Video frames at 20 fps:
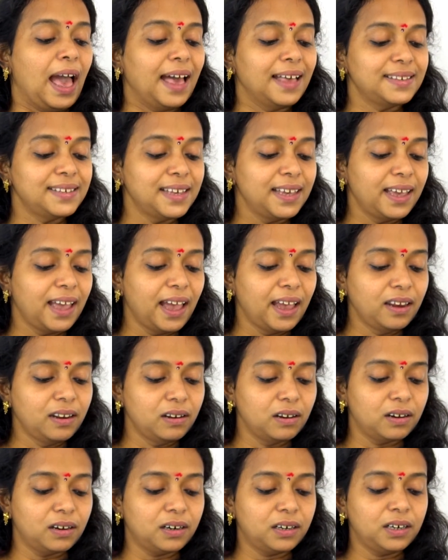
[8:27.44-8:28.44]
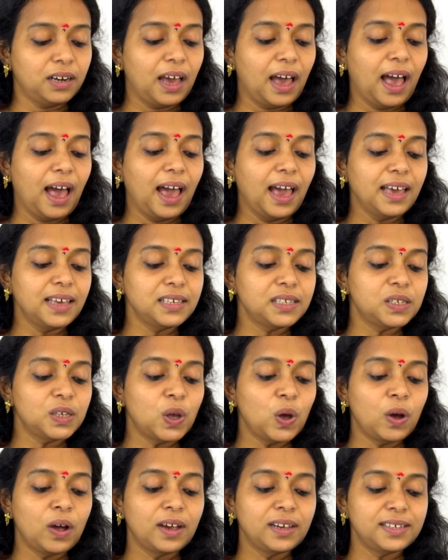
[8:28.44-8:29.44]
As I entered, I
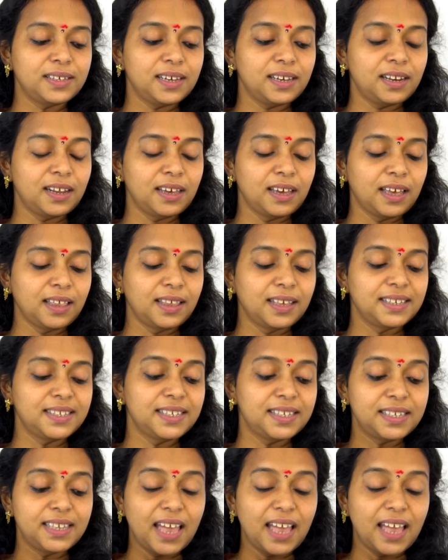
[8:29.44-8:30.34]
saw her sitting at the